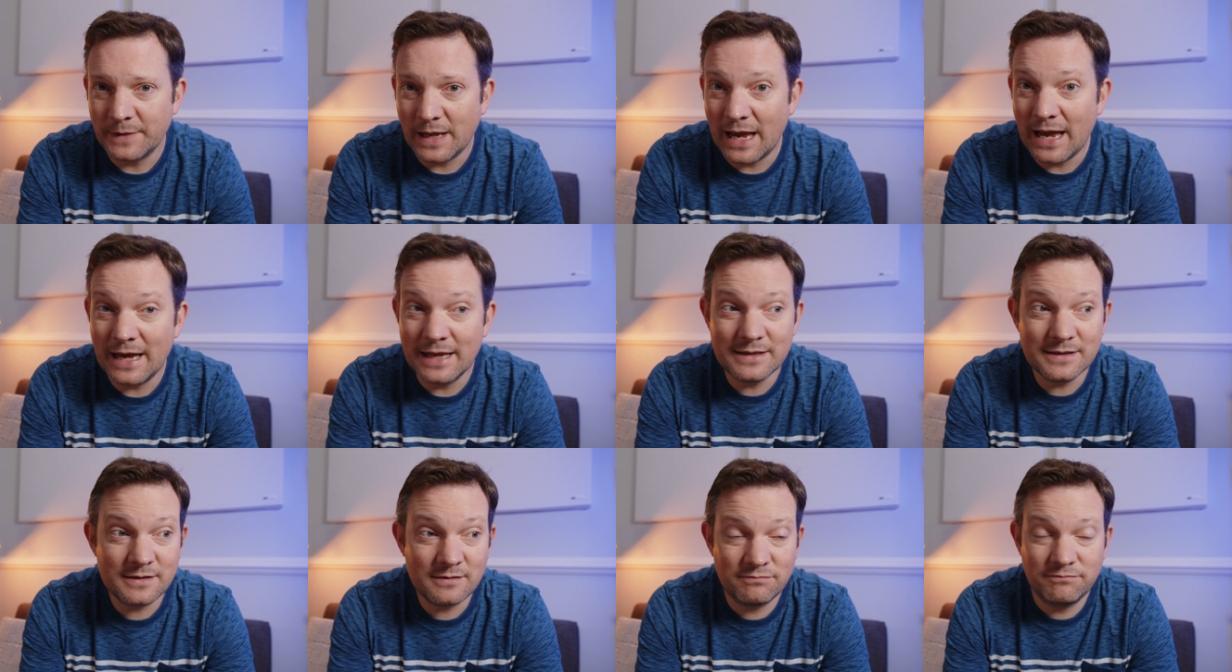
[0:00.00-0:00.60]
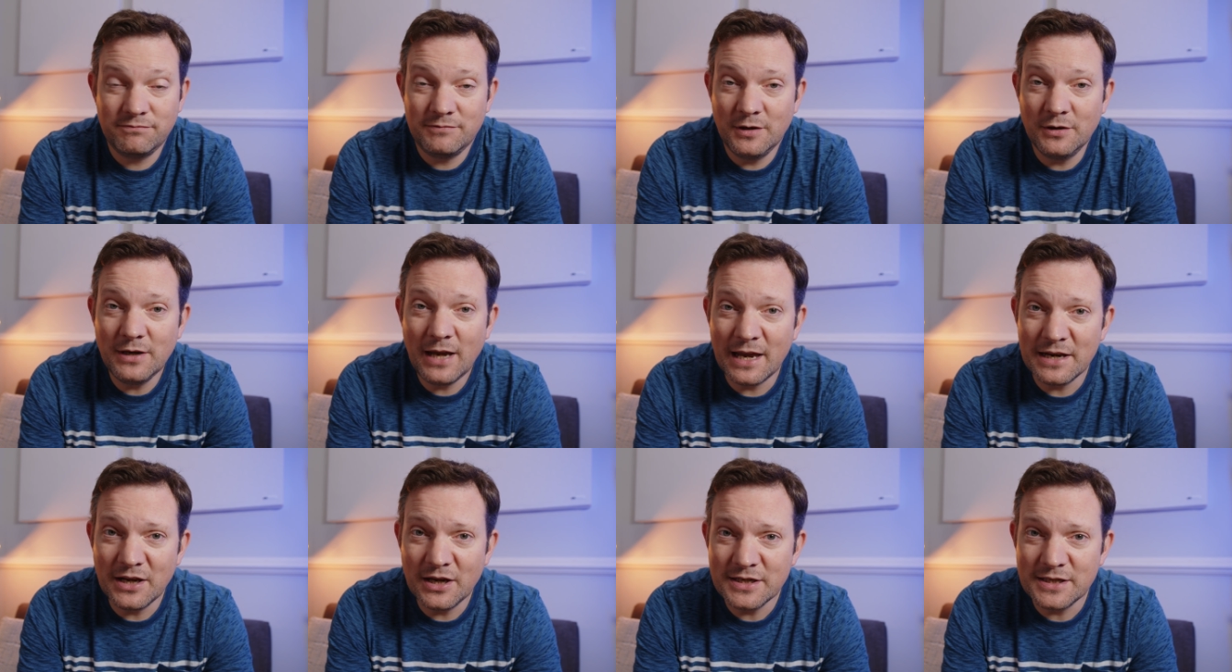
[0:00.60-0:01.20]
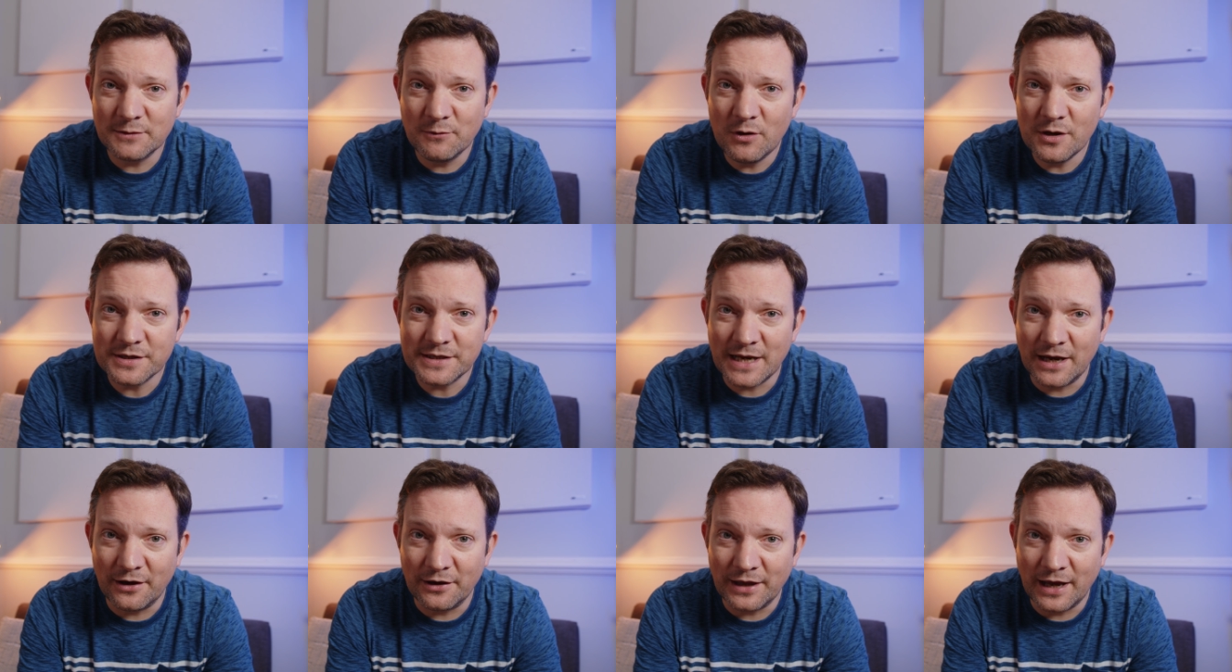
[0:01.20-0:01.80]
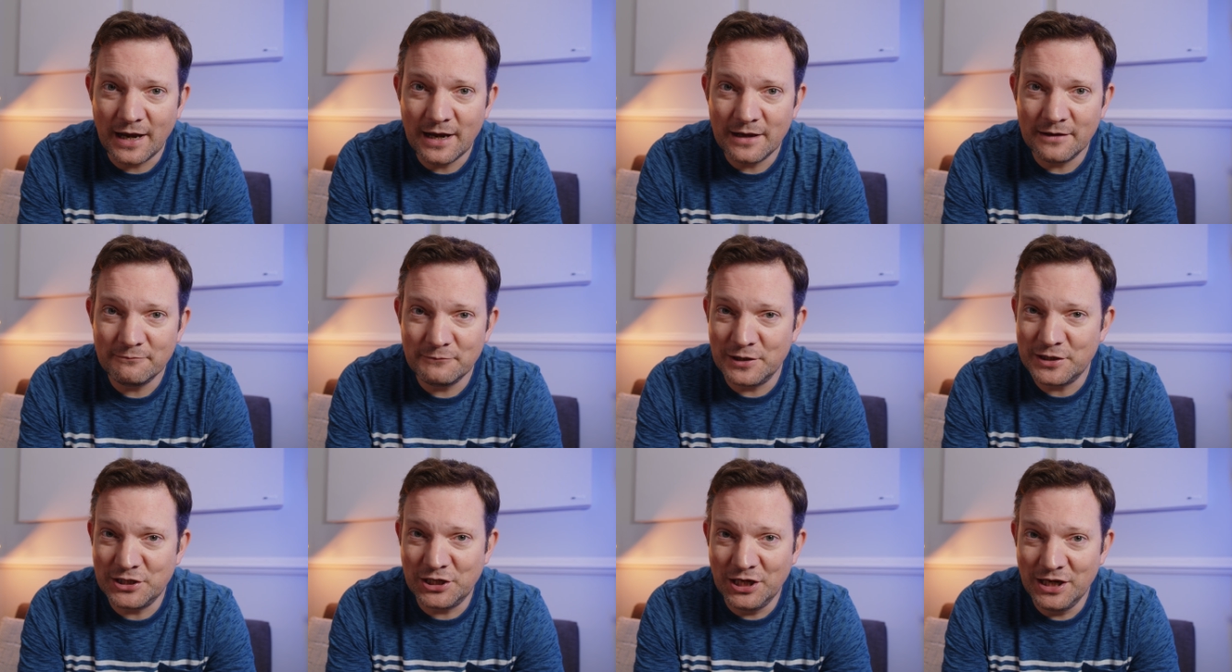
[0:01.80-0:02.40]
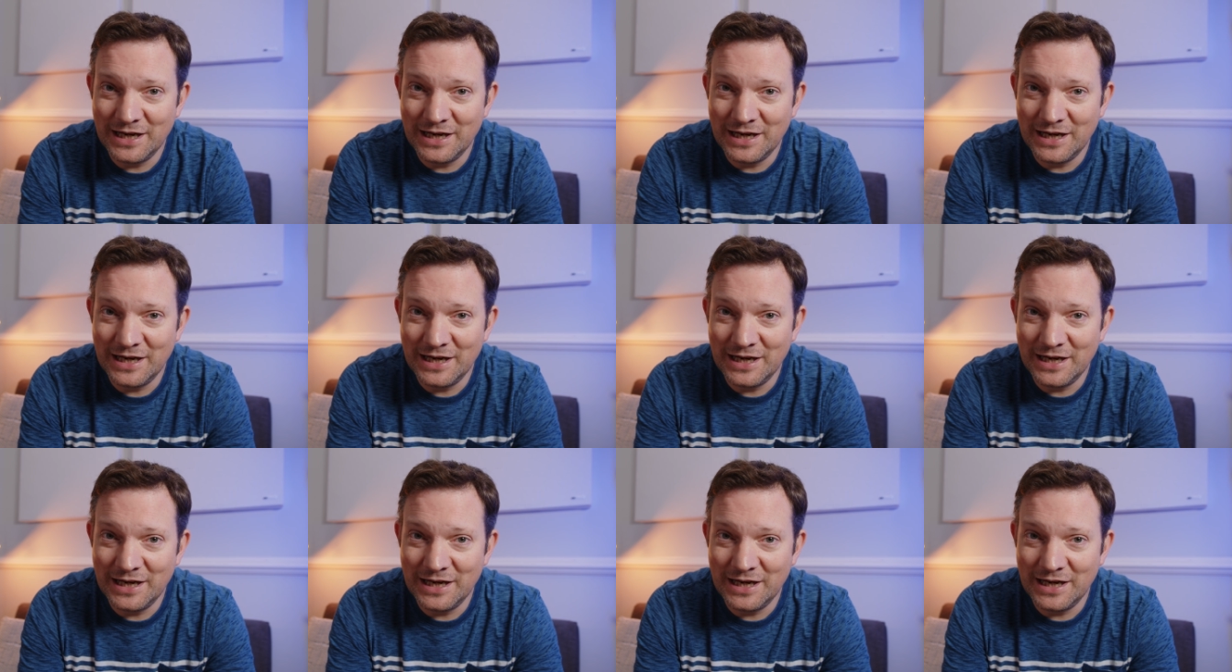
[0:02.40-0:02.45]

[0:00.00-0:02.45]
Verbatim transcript: And you can get 90 watts out of that, which